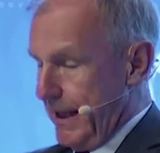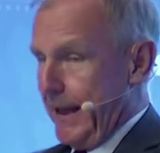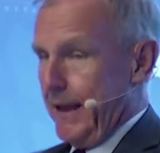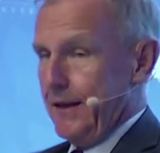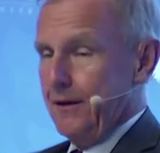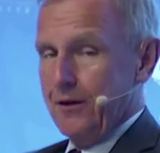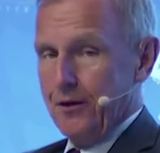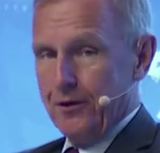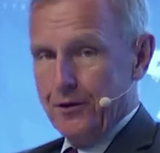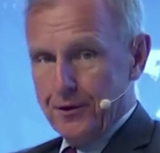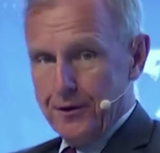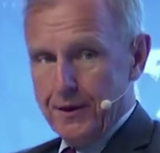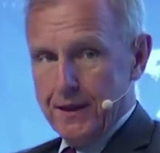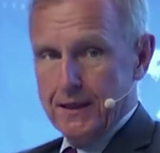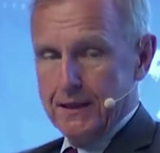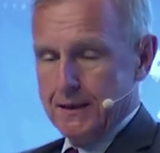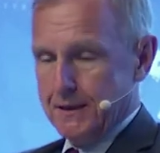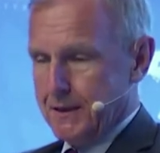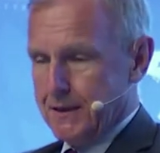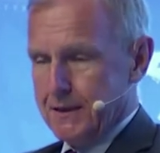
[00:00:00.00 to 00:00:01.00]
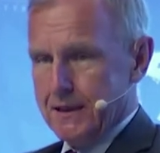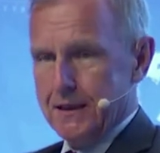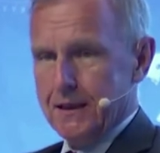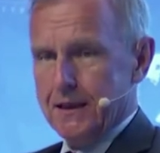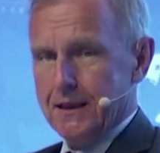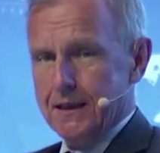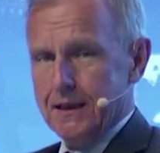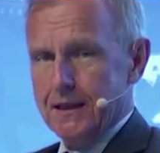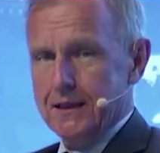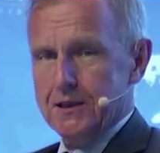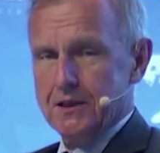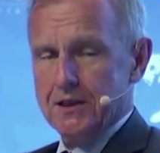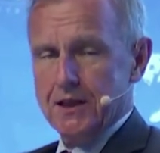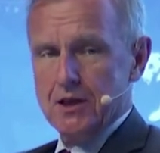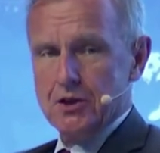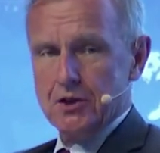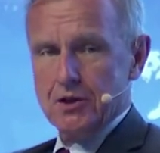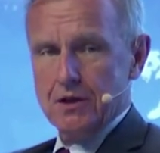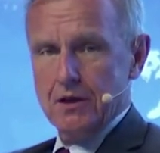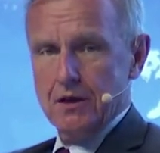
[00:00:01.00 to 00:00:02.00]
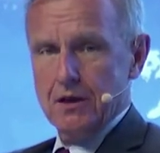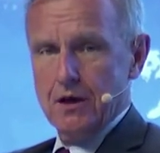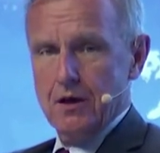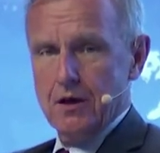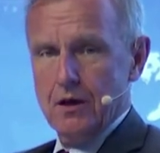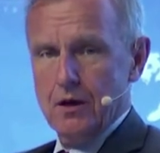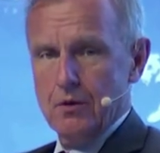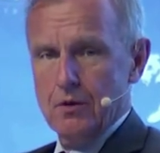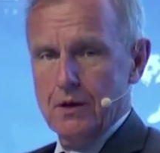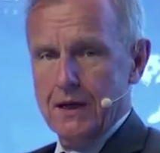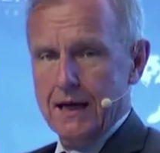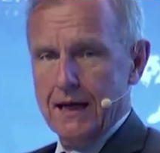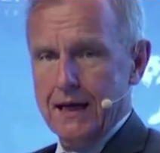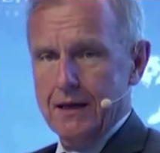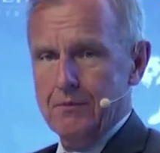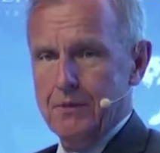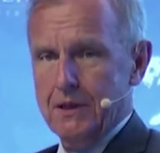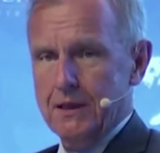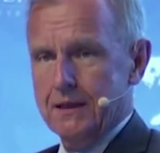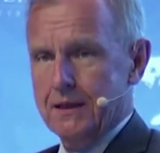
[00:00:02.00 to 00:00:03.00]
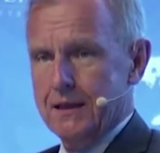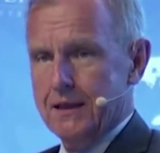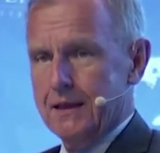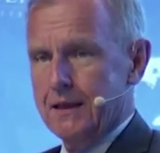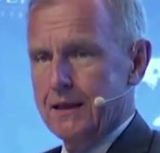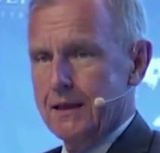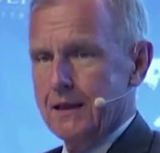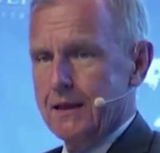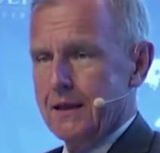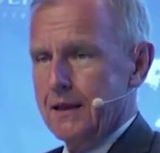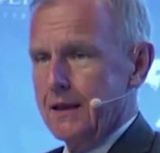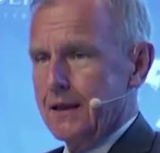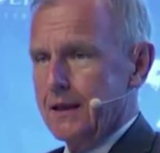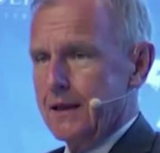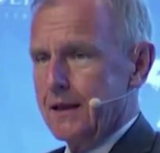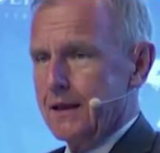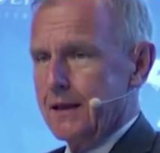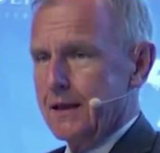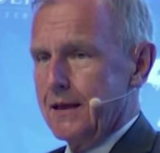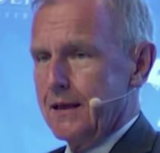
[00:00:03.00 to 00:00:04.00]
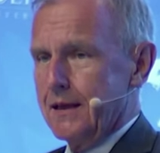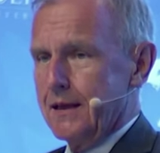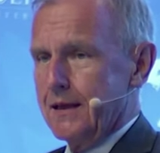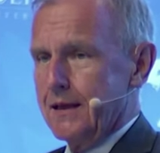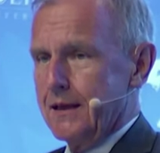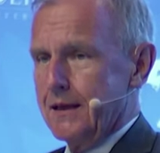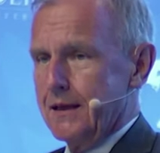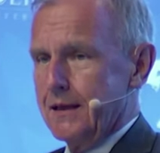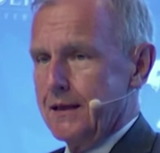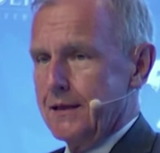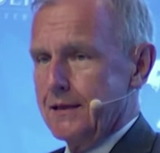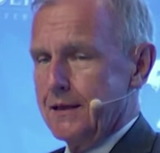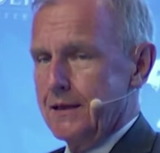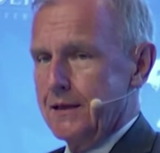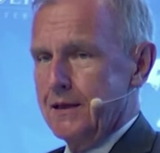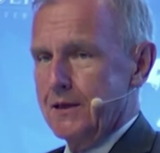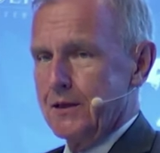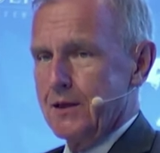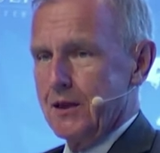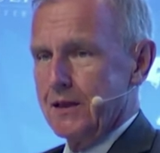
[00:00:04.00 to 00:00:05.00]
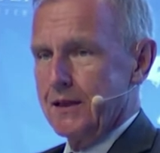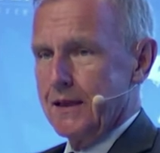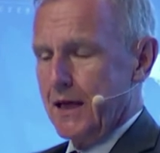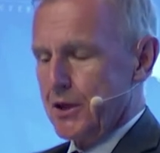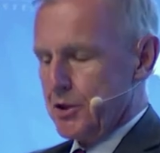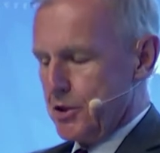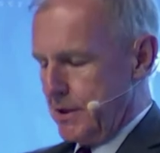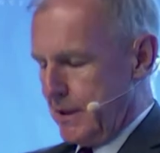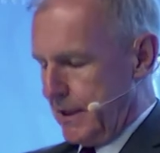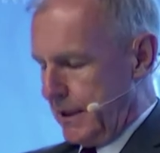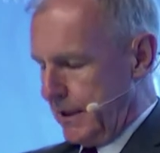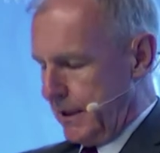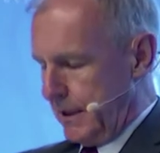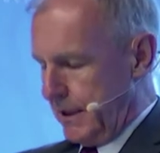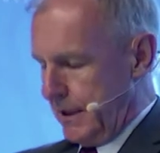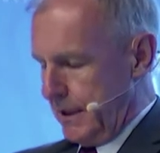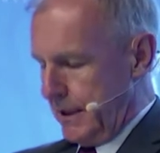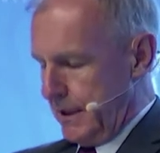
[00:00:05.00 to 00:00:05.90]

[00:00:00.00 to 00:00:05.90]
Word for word: And the third uh, essential goal, I mean, uh, the international